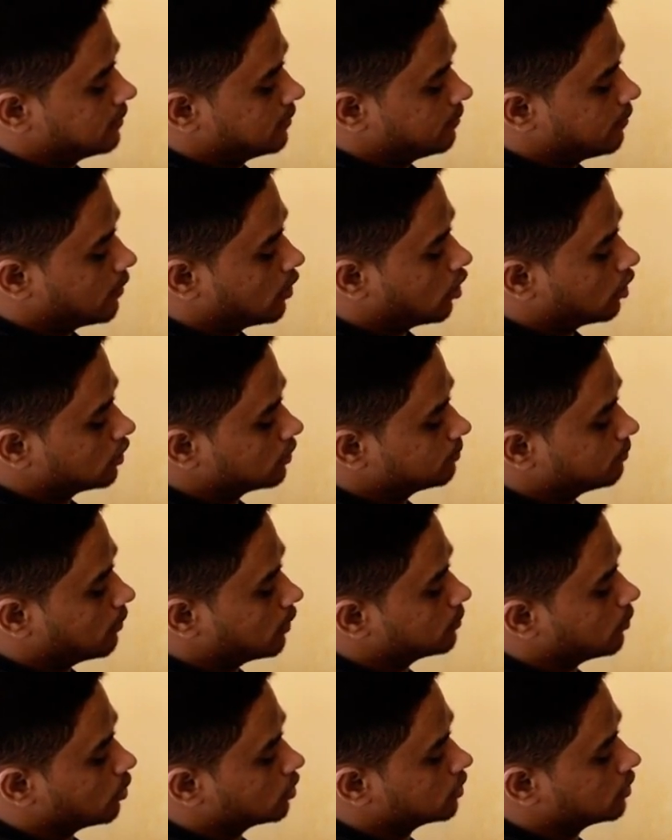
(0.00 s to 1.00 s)
Because
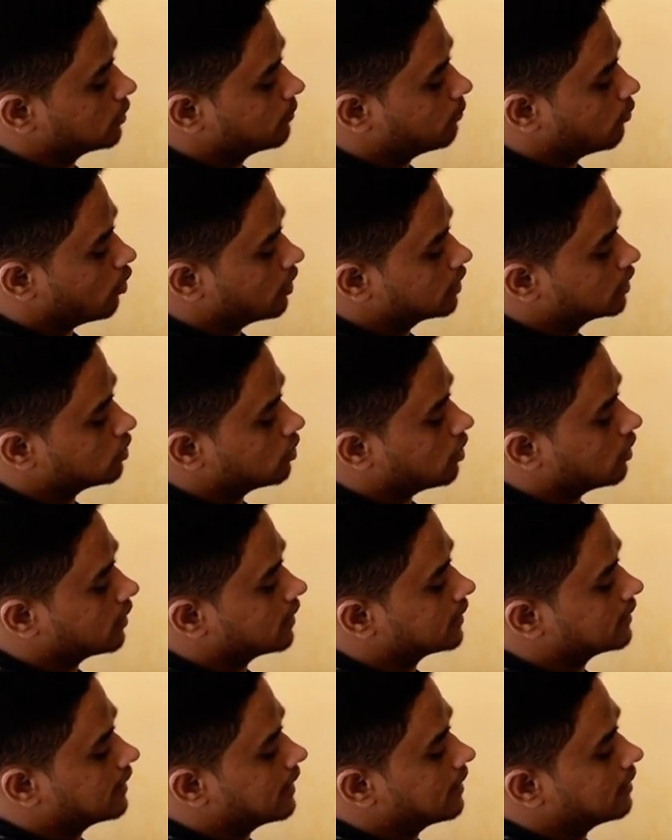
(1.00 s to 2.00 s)
phosphor oxygen bond is stronger
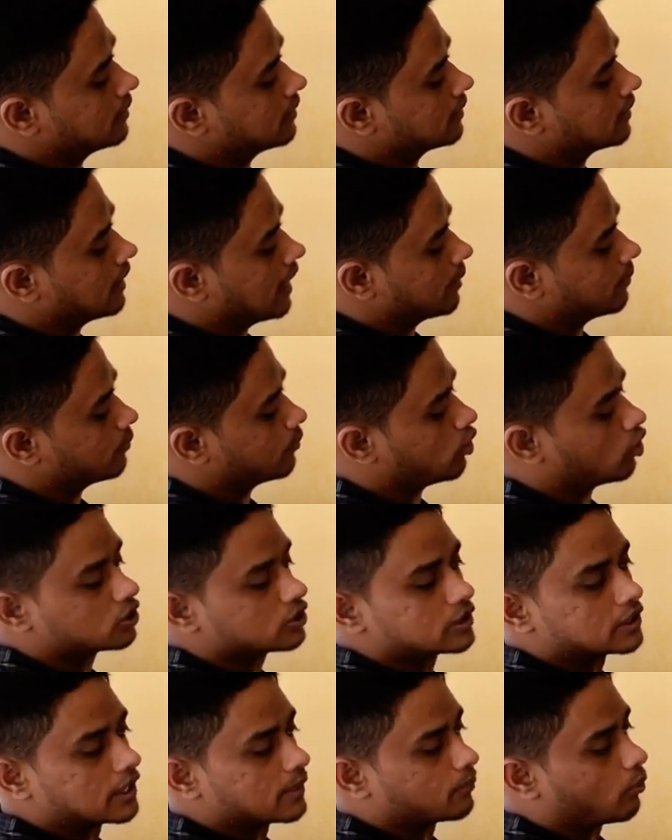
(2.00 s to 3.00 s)
than carbon
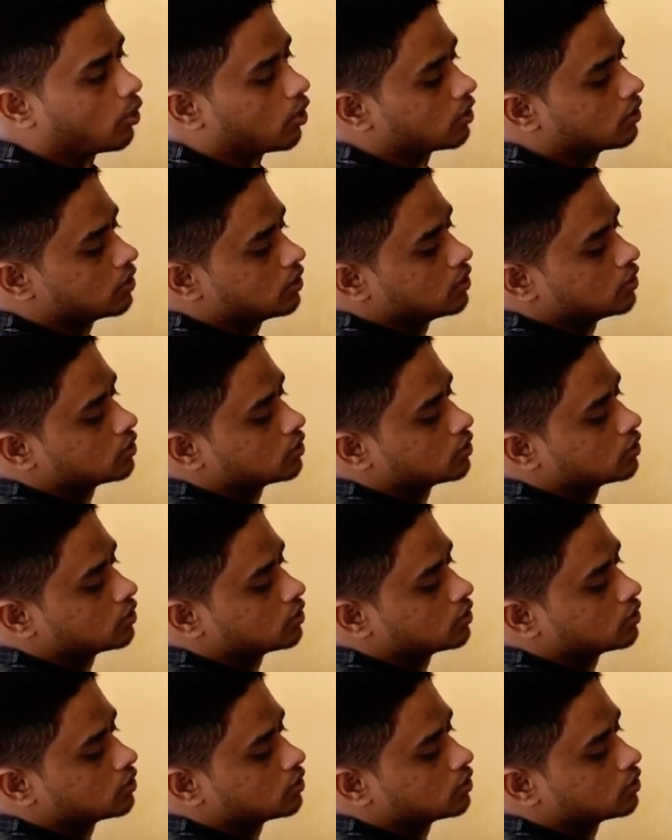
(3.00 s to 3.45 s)
oxygen bond.